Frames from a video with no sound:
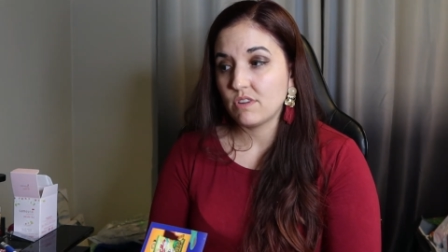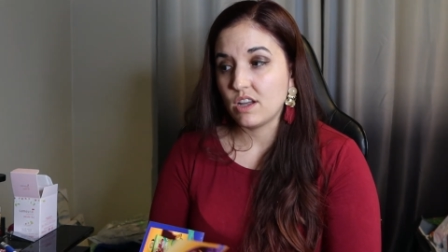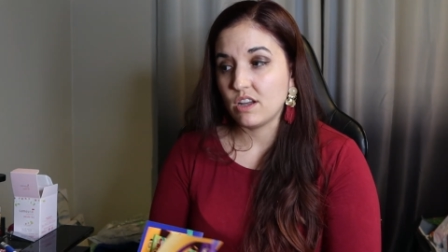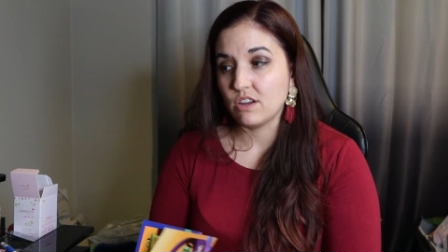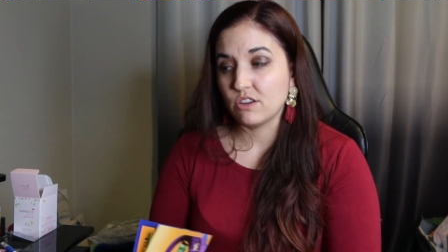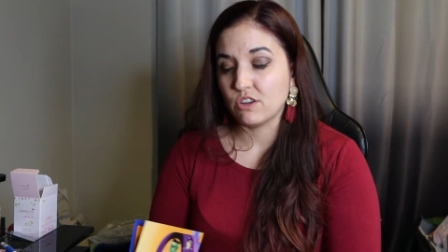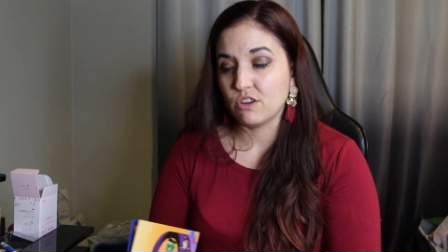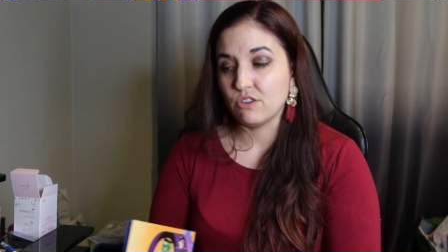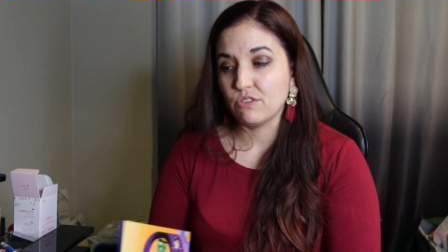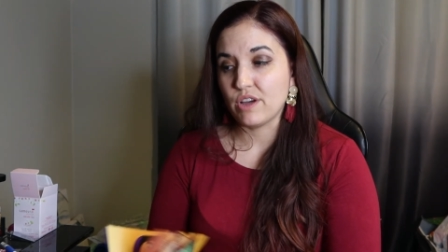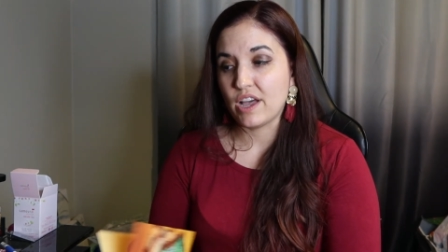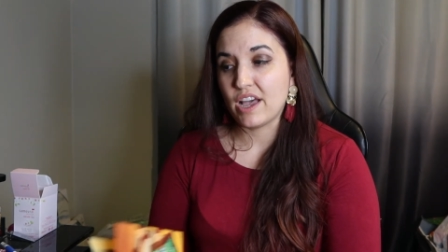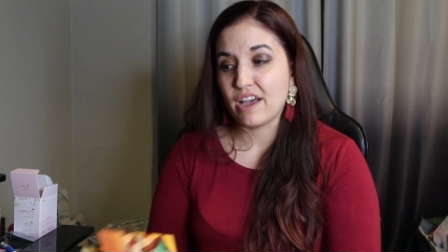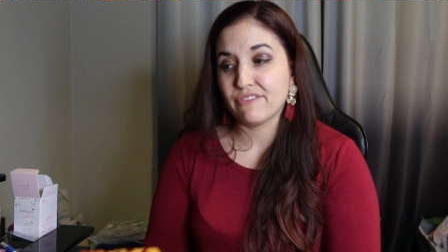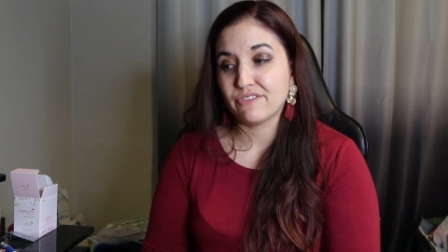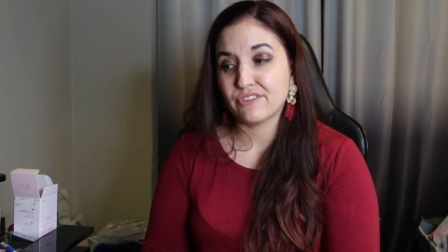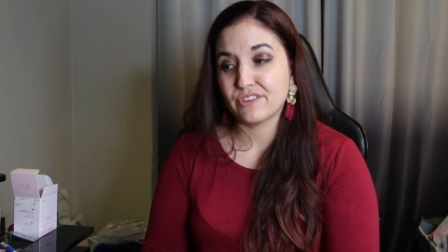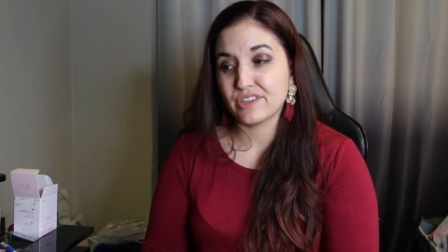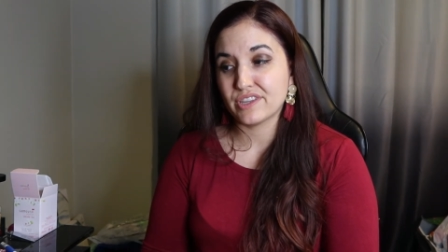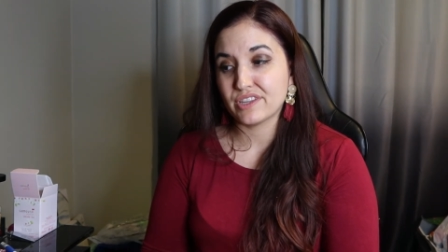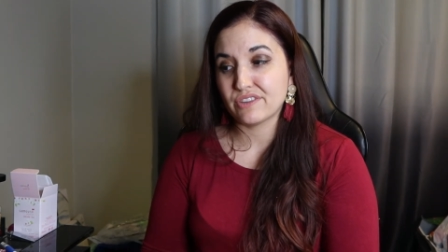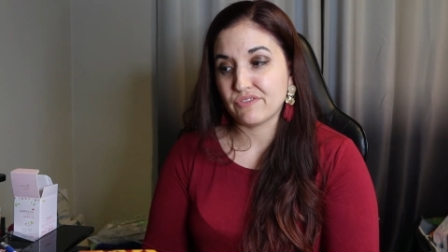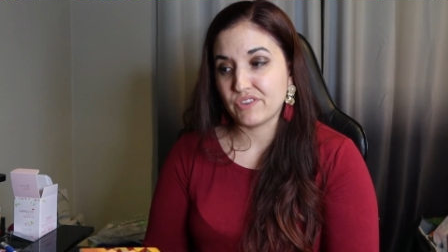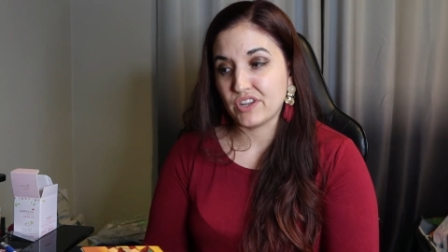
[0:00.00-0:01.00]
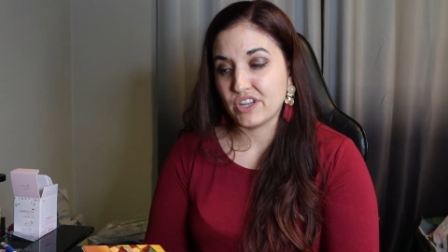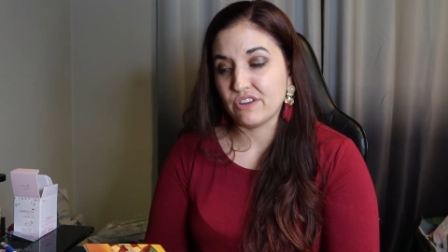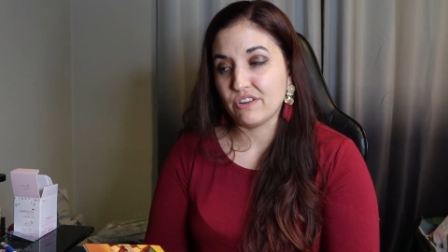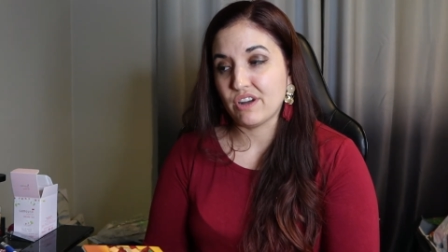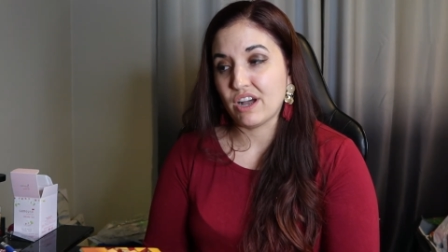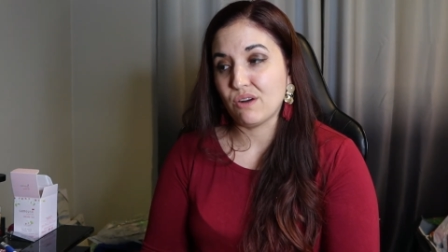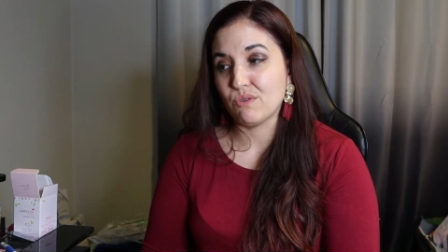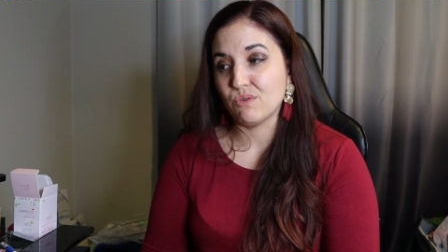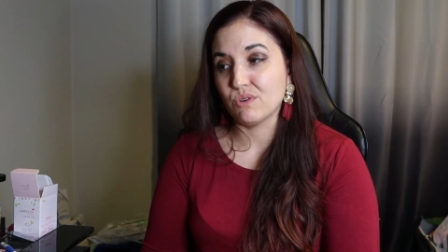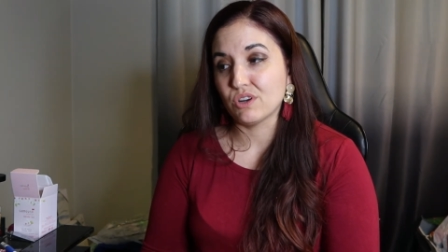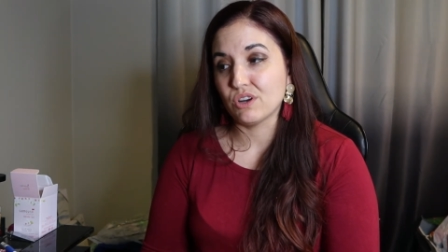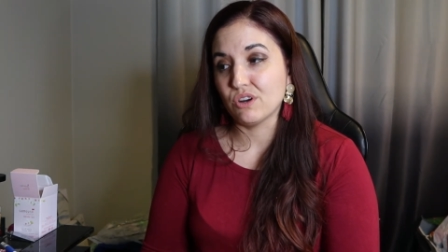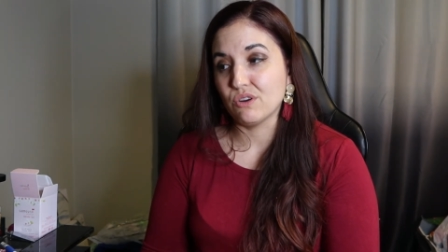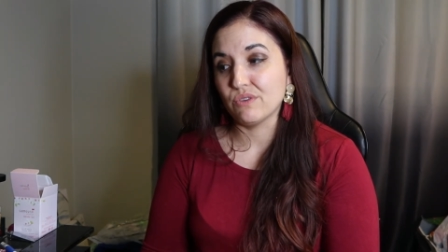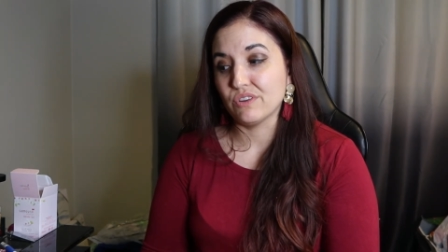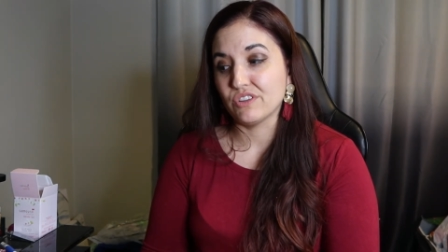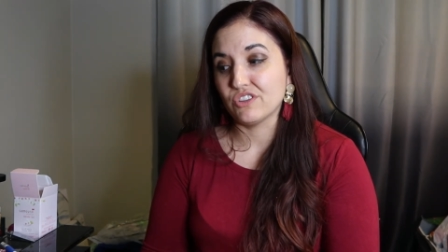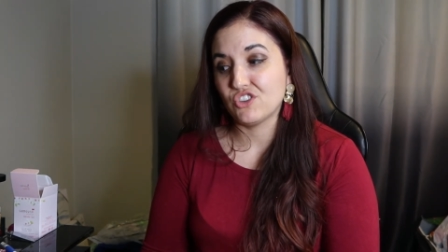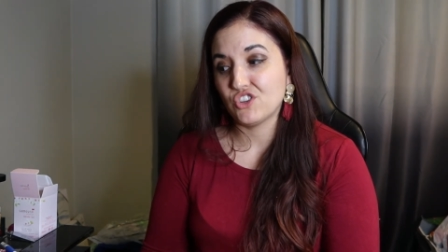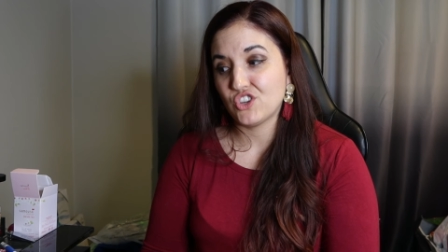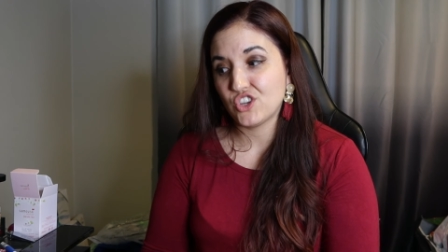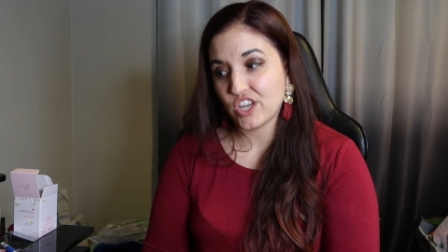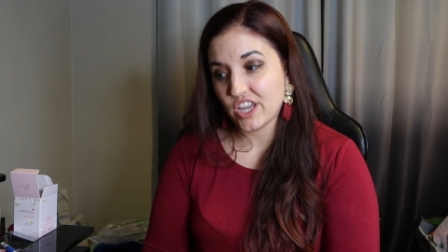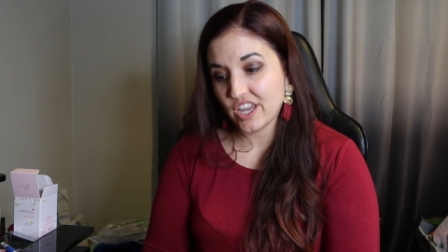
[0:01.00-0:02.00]
I'll go after this video, I will go
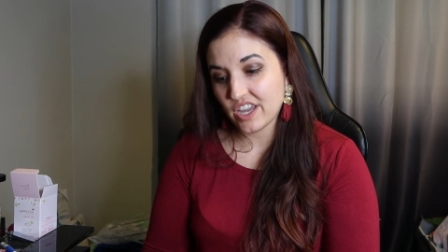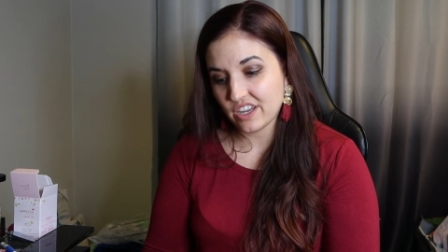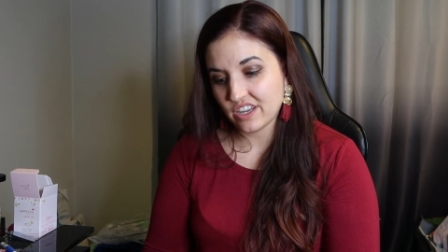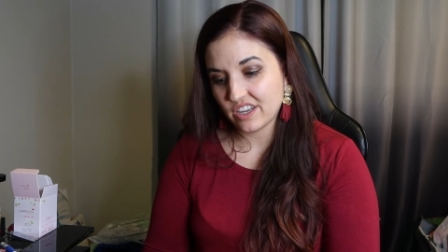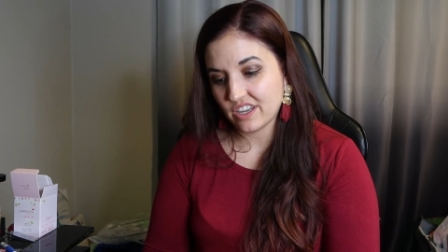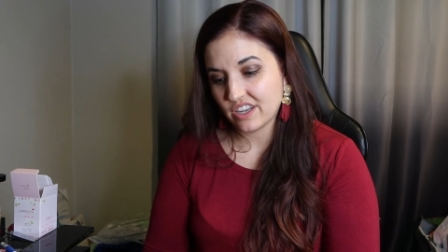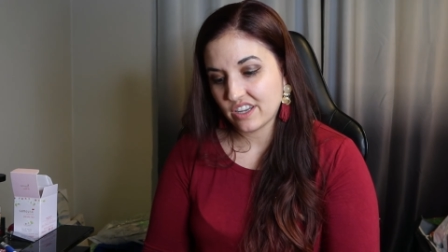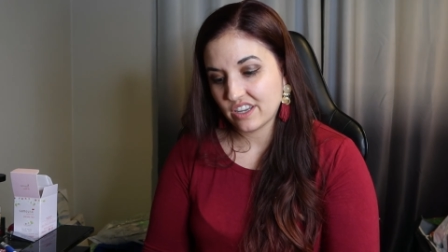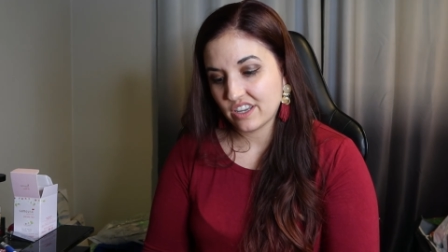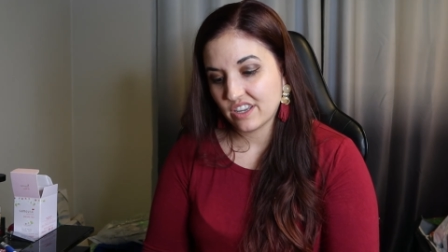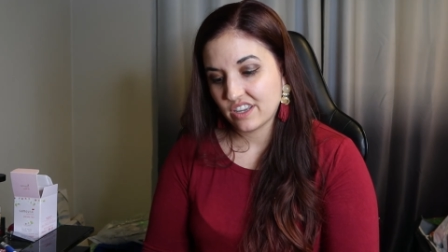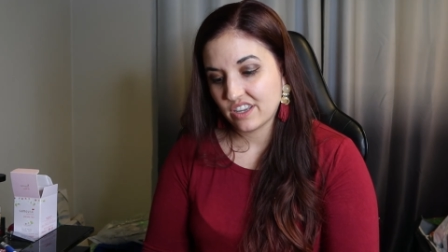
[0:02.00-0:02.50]
and check